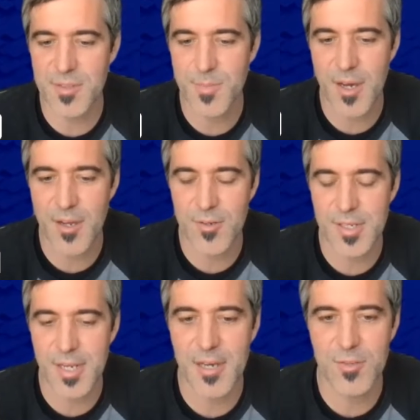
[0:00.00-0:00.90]
model, and
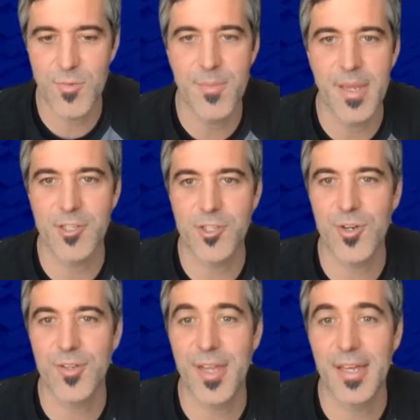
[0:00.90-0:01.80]
do we make sure
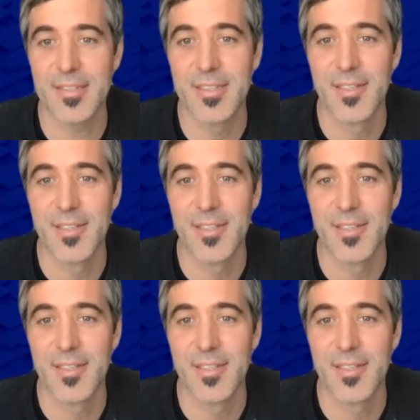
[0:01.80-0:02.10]
that,